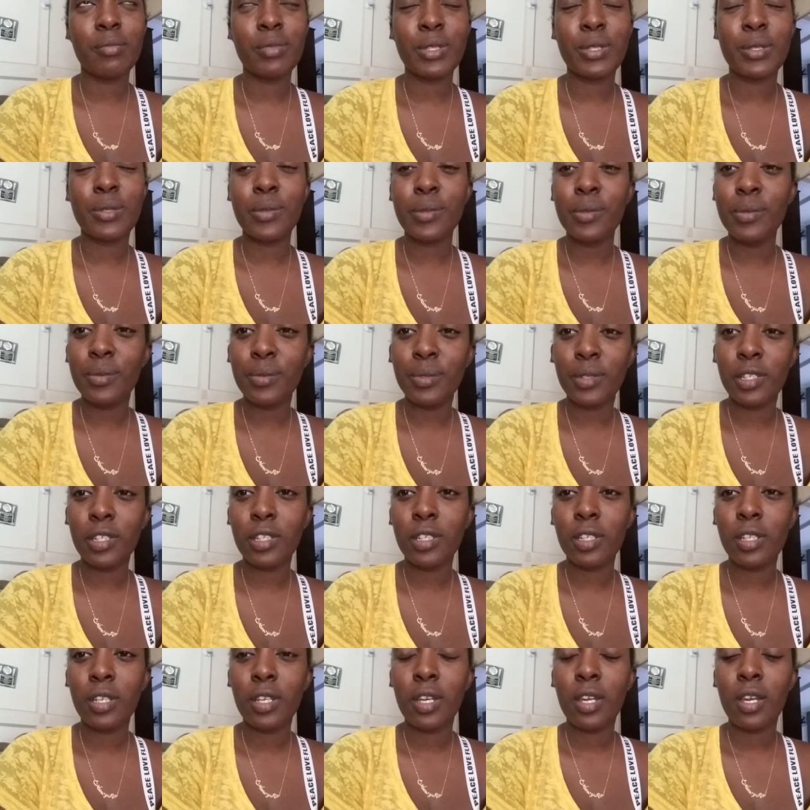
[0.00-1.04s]

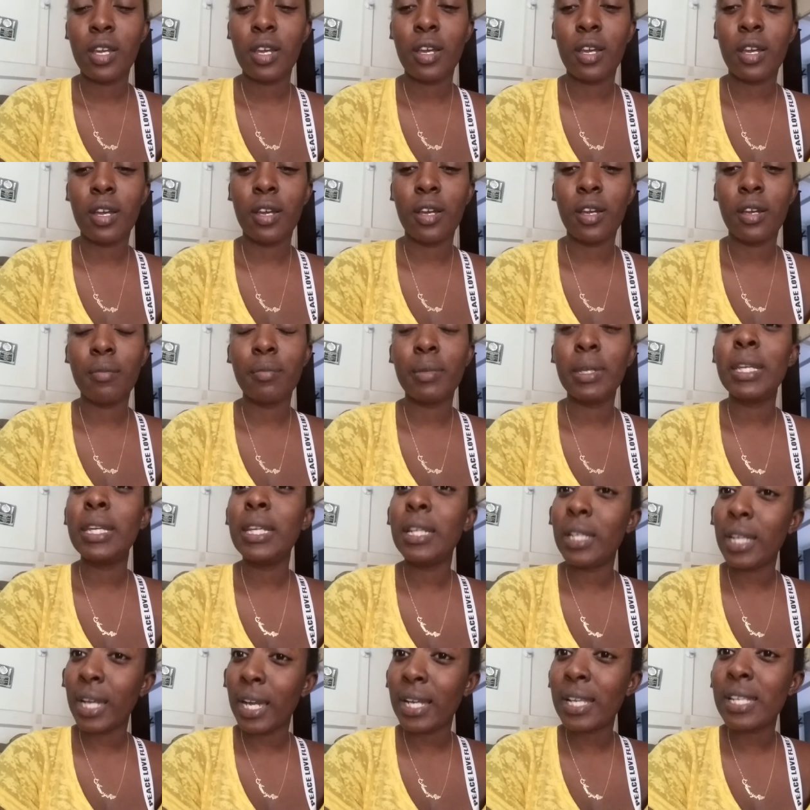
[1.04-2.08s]
Soon.
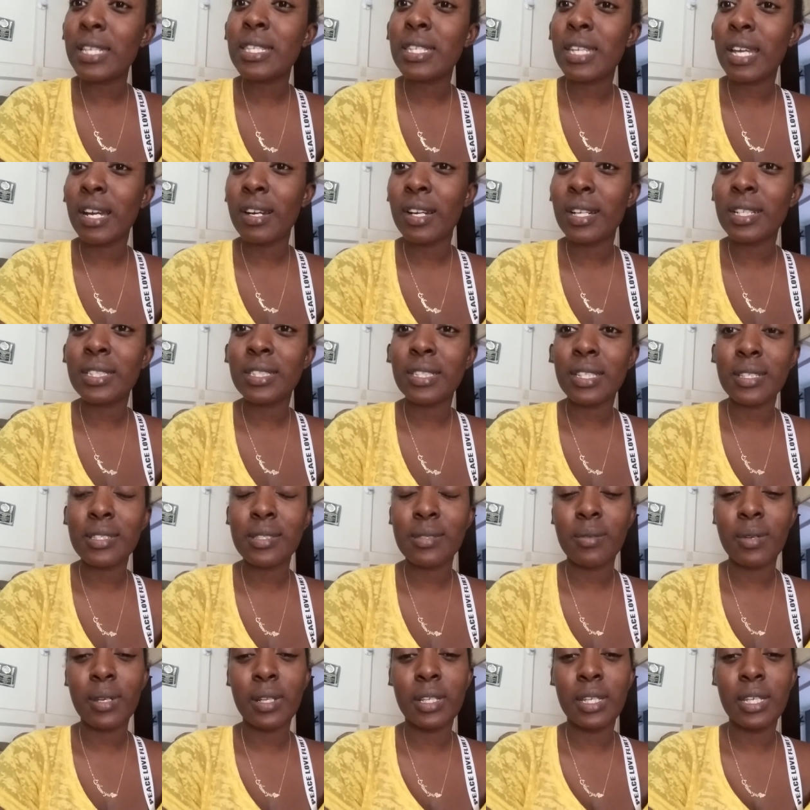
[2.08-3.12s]
He likes carrots
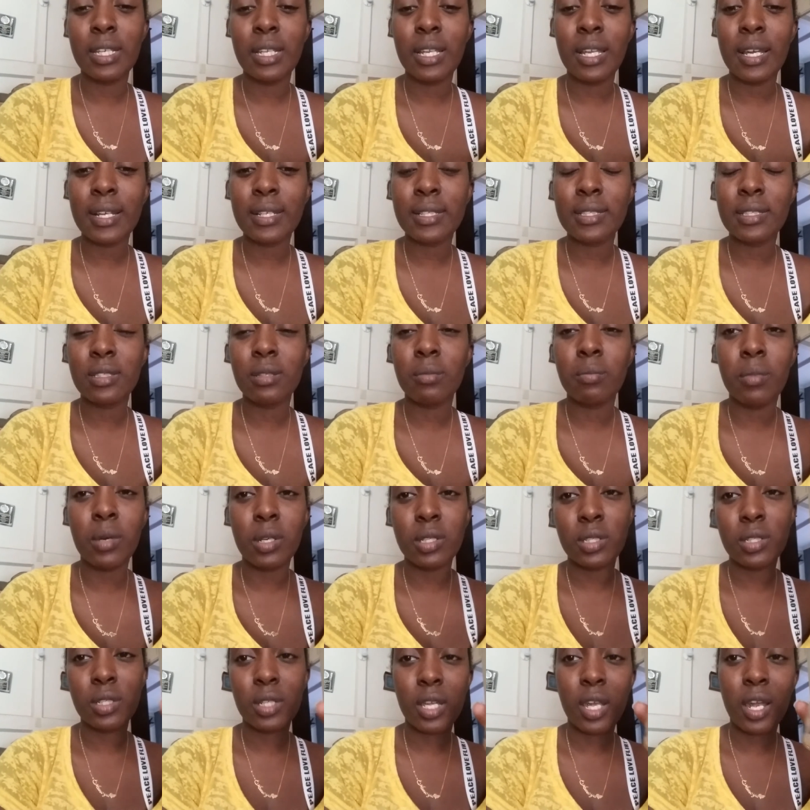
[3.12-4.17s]
as well. He likes the
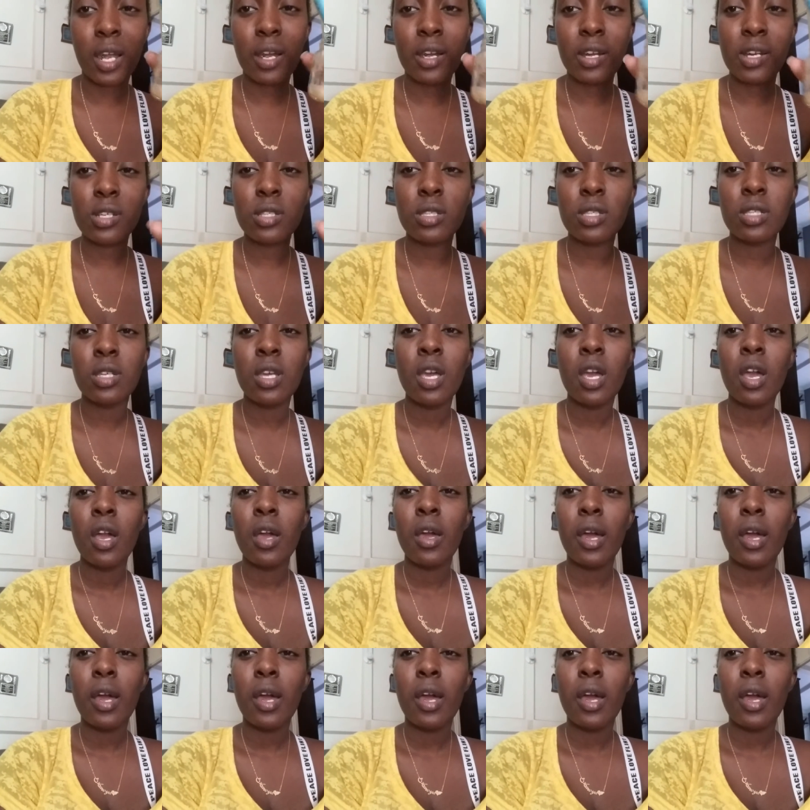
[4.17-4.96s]
bottle carrot.